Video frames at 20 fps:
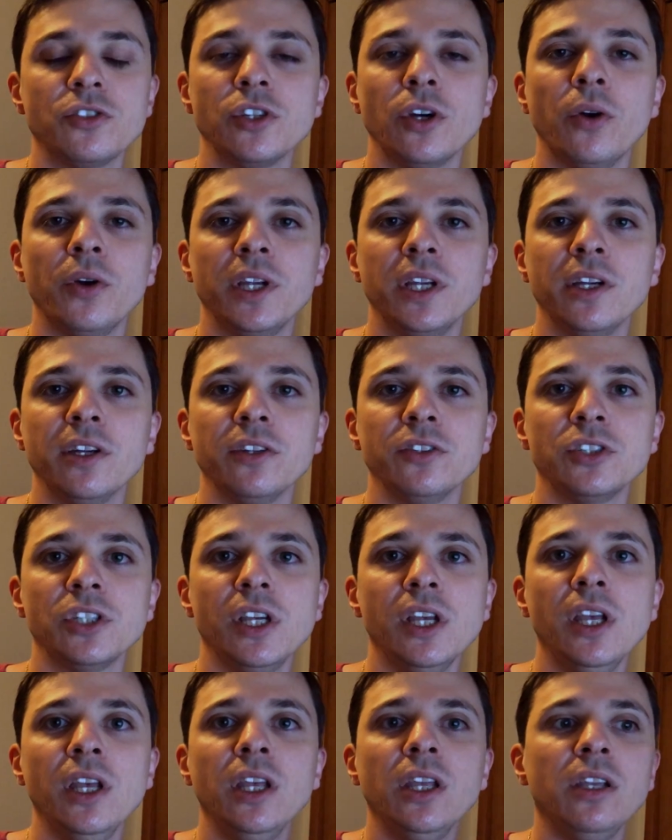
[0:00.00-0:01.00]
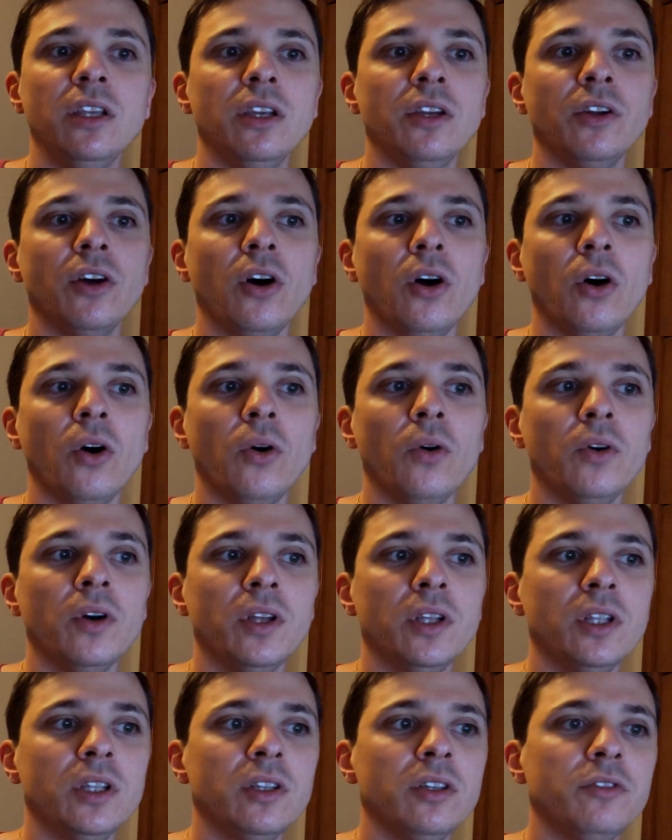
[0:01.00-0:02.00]
So here's,
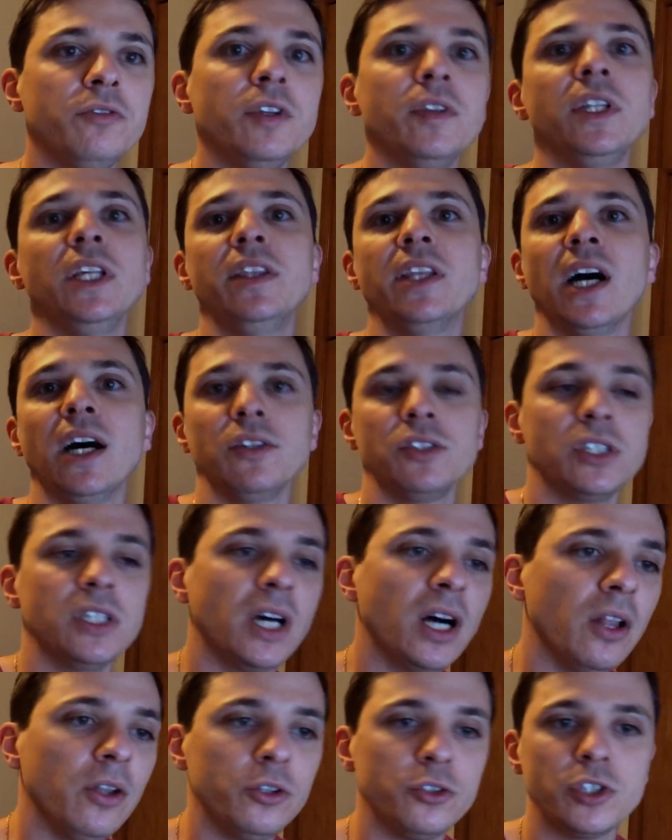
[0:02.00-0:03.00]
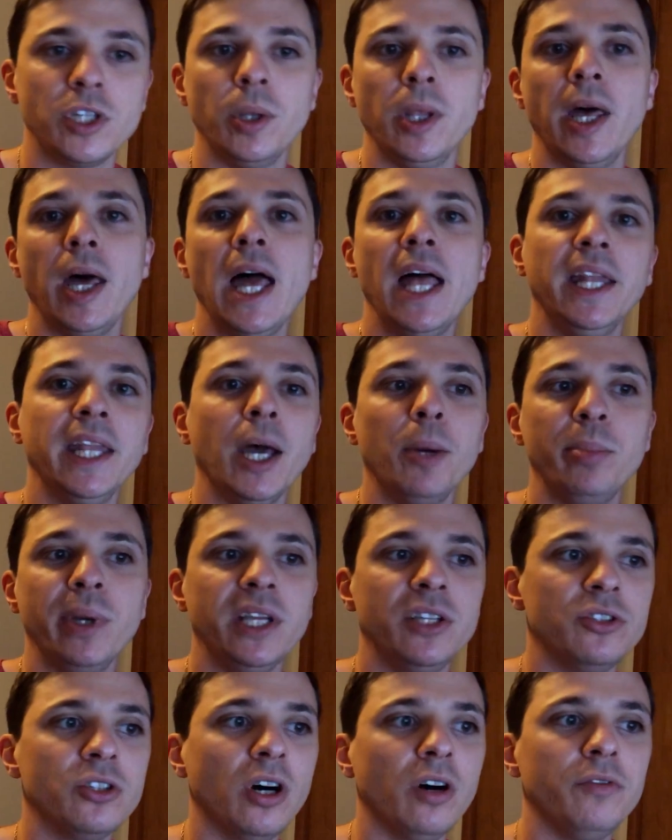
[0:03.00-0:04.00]
$50,000 to, and that
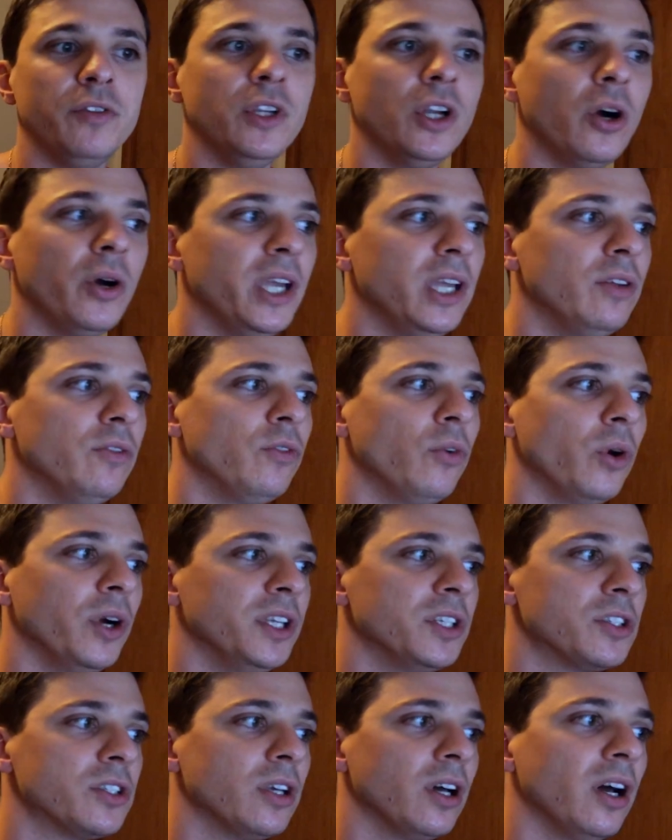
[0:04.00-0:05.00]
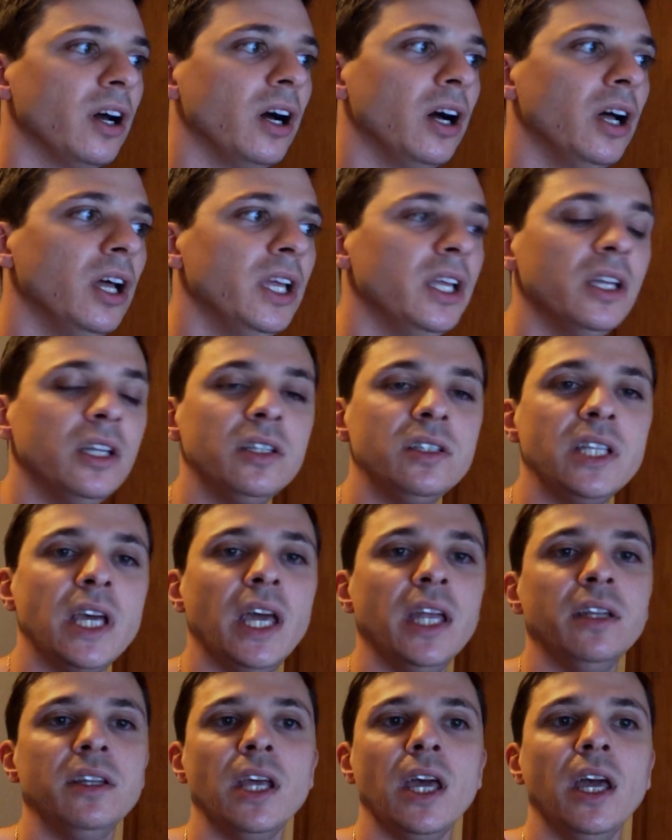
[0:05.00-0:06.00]
pays off, invoice
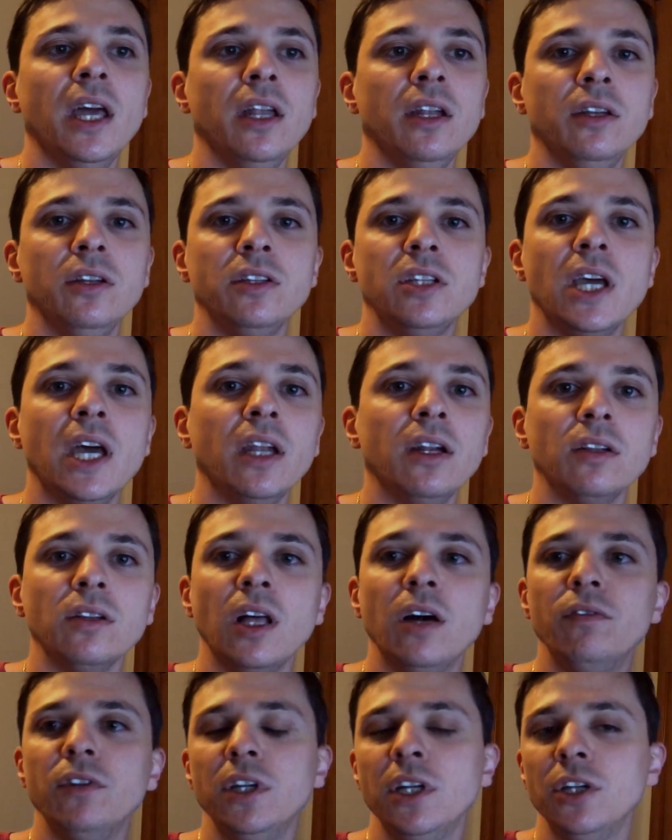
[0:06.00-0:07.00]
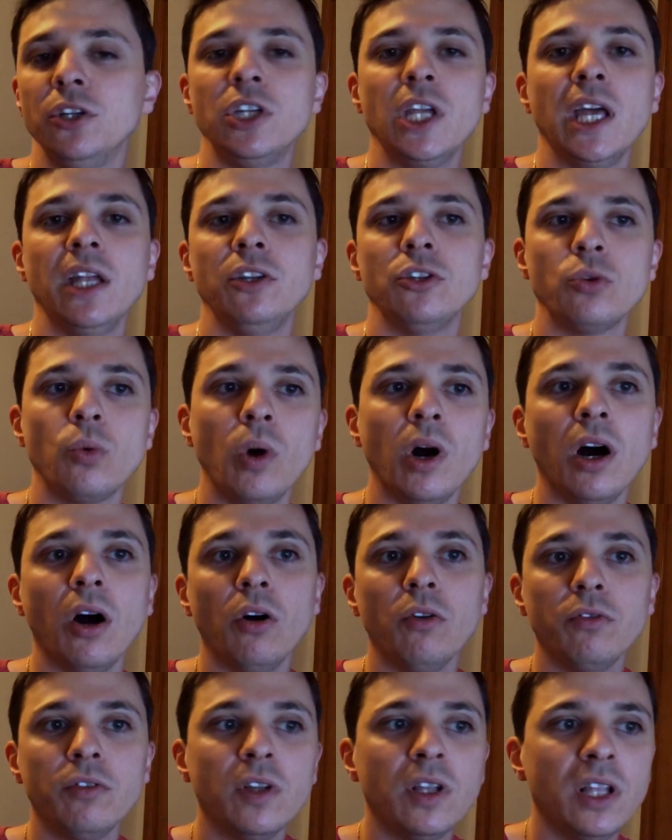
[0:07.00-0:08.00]
1010, 1011, and
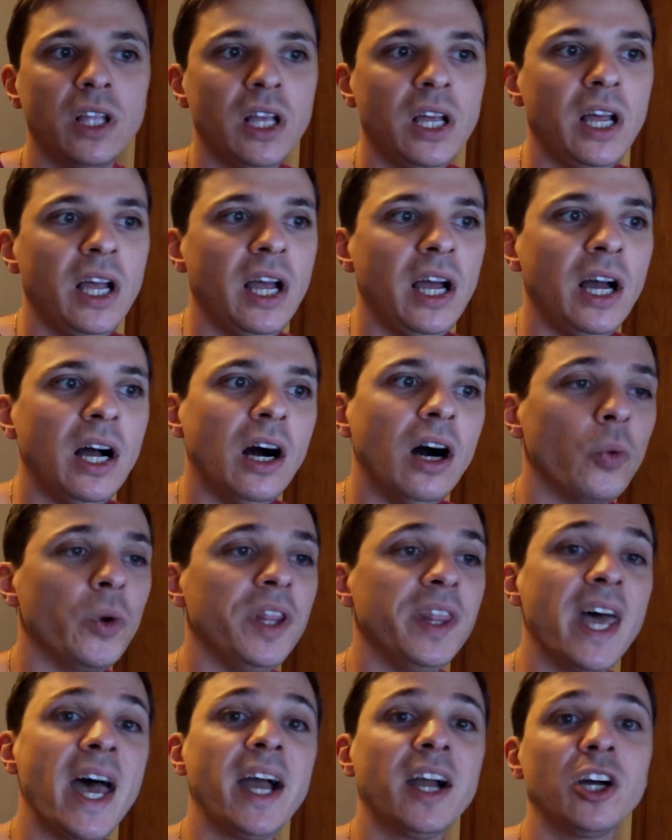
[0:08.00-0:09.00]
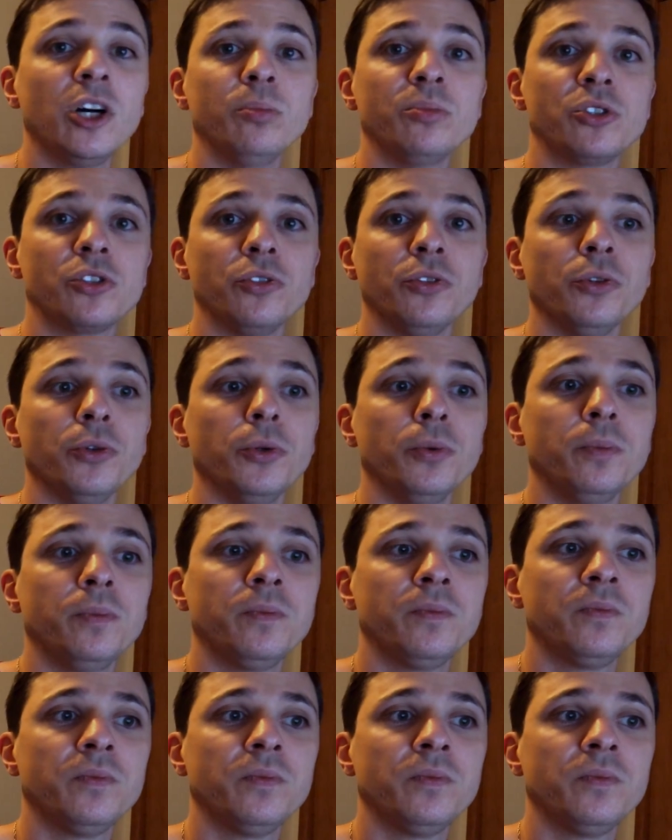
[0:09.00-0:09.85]
1012. When that comes through,